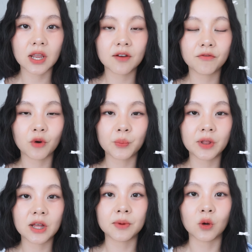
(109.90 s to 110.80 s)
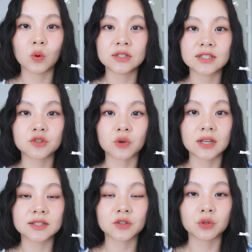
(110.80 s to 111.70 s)
formula, but once it
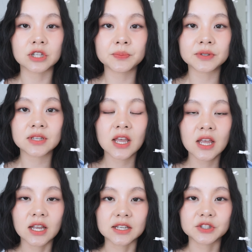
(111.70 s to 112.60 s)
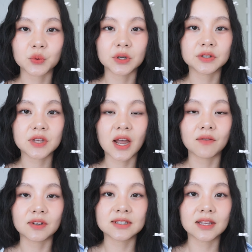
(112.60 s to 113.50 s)
dries on your lips, it's going to
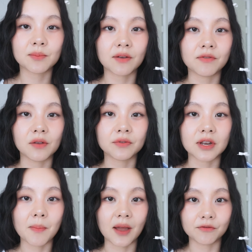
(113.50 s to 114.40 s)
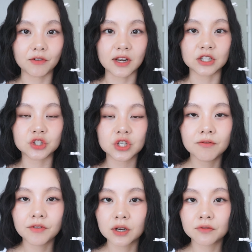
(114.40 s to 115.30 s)
have a semi-velvety matte finish.
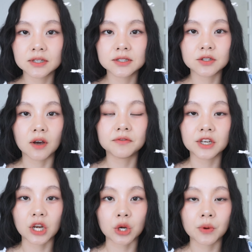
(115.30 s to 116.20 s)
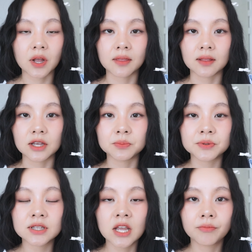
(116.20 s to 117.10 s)
Very soft and airy on the
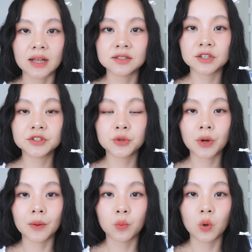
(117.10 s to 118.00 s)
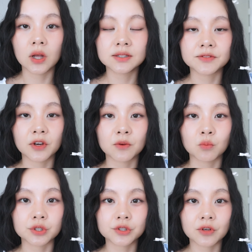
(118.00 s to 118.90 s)
lips. As long as you prep well, it's very
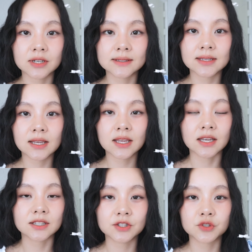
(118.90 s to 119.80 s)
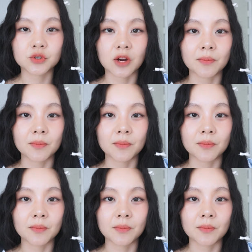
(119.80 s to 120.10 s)
moisturizing. It doesn't dry out